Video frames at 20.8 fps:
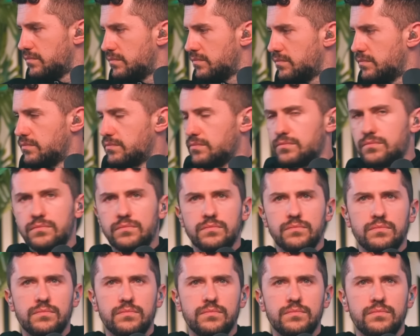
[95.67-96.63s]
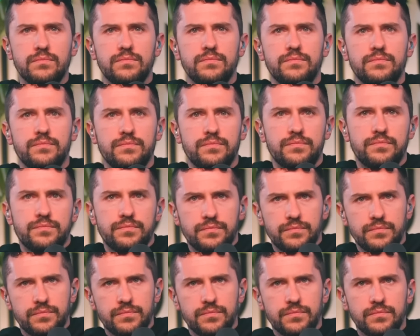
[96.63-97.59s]

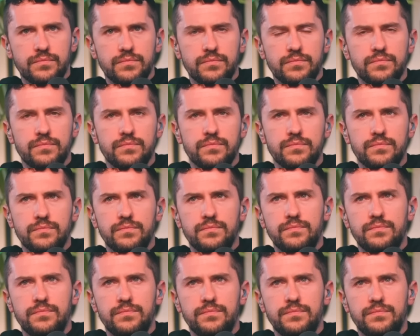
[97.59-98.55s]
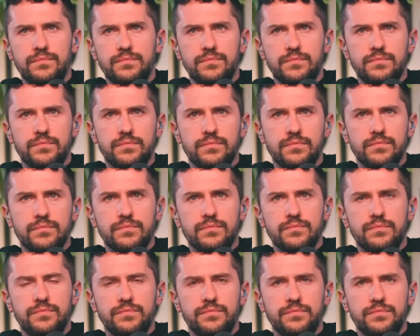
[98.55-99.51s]

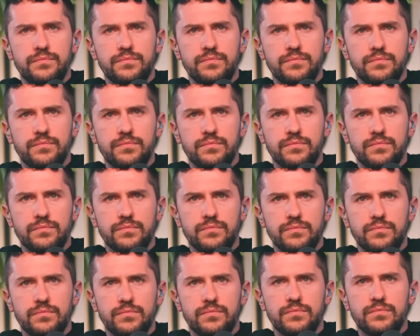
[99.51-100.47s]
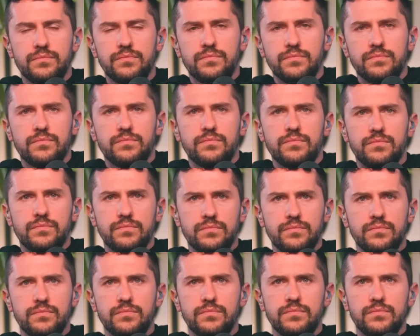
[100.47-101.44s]

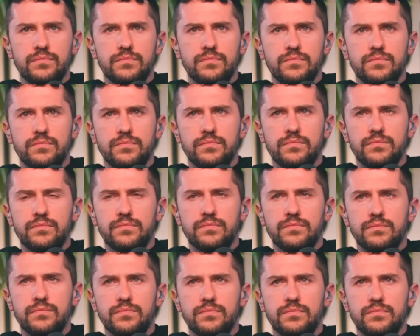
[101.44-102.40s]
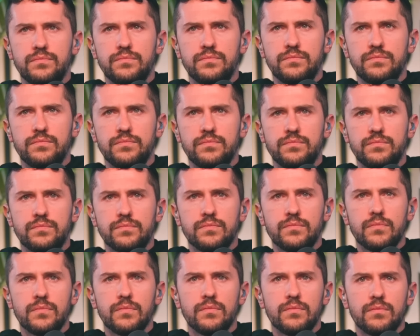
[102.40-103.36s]

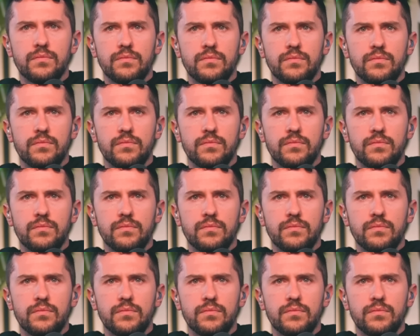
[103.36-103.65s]
No words are spoken by the person on screen.